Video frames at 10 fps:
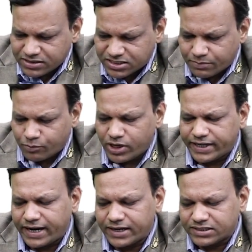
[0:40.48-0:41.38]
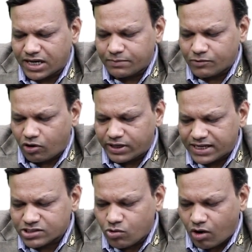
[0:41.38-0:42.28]
stimulate an enzyme called
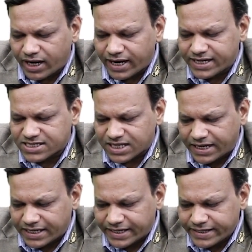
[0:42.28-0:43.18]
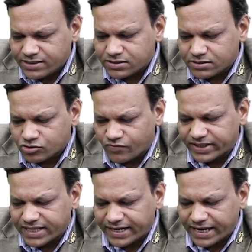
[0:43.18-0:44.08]
as guanylate cyclase. So,
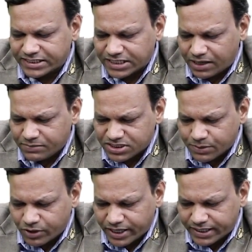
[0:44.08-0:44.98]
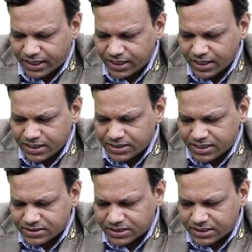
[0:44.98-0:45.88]
when that enzyme is stimulated,
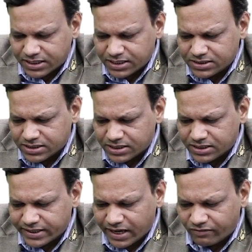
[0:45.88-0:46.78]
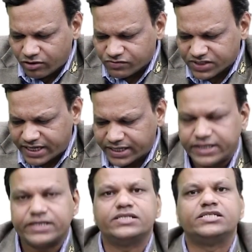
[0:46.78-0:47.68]
there is increase in the level of
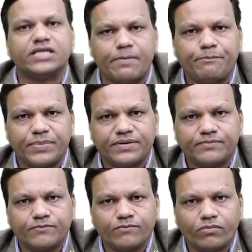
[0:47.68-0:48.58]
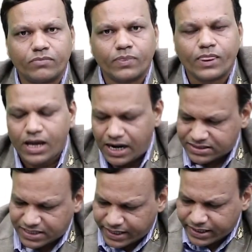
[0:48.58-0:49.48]
cyclic GMP.
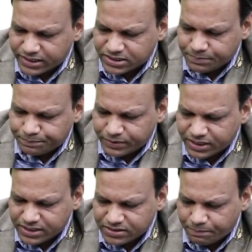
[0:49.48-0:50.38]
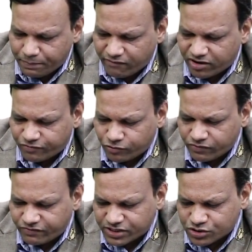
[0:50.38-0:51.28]
And cyclic GMP is a powerful
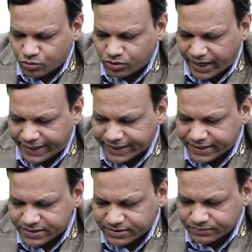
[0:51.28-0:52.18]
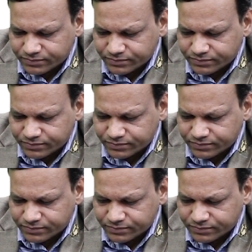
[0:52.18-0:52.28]
vasodilator.